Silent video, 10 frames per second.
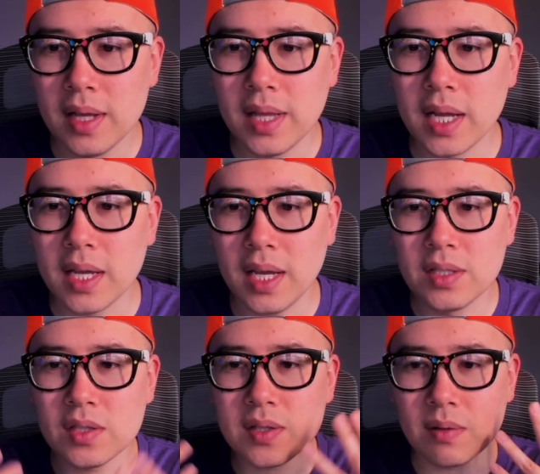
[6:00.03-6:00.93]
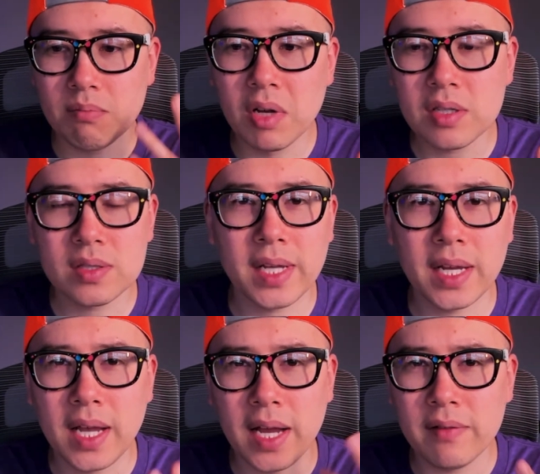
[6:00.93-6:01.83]
Like it just looks
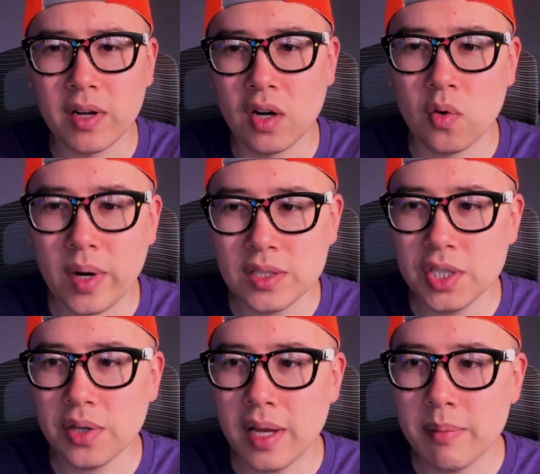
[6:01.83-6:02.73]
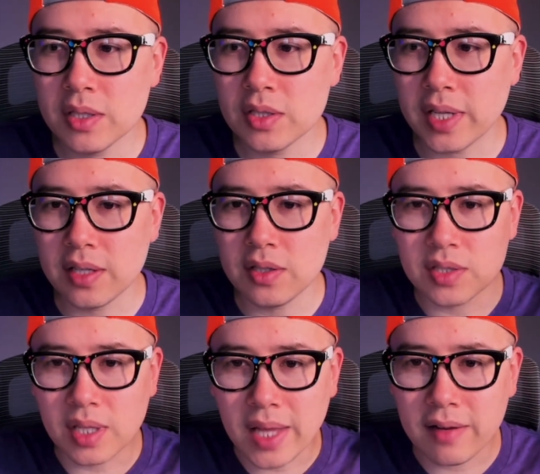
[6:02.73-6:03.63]
like kind of a crunchier image. Like there's
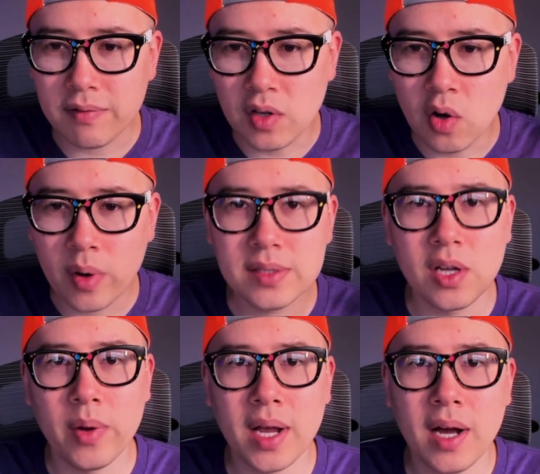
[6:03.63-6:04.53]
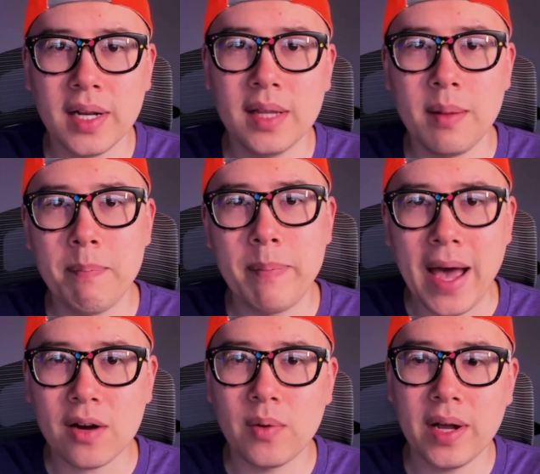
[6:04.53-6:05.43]
a lot of noise going on in the
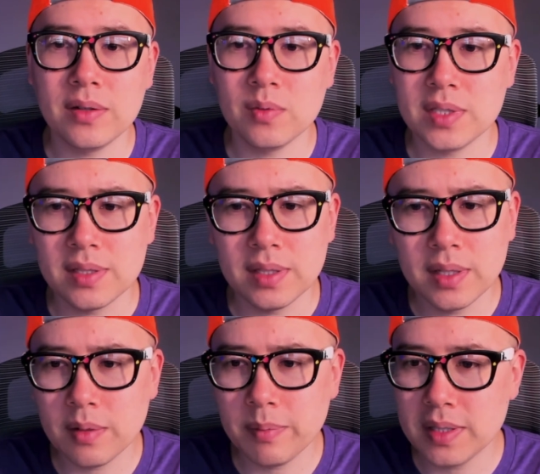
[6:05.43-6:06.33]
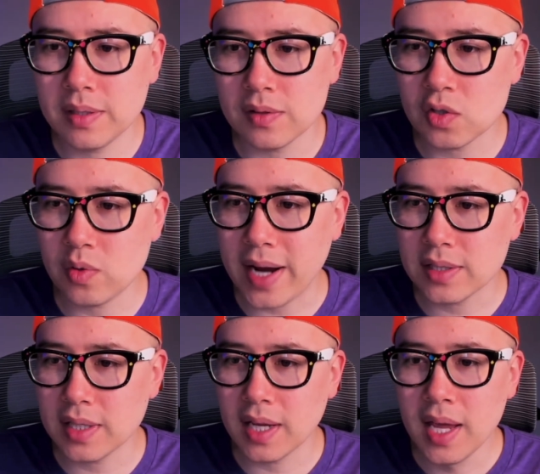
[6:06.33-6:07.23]
background, which is a little bit
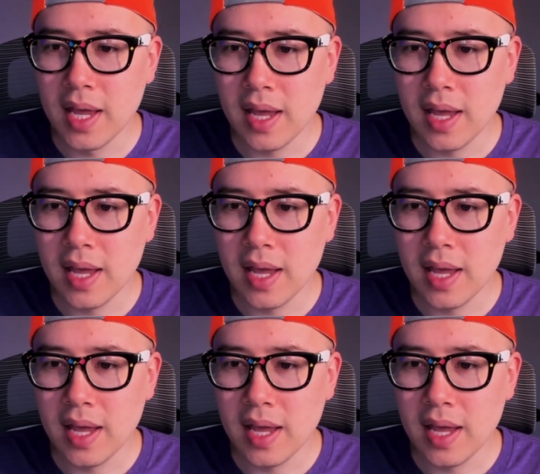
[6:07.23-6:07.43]
distracting.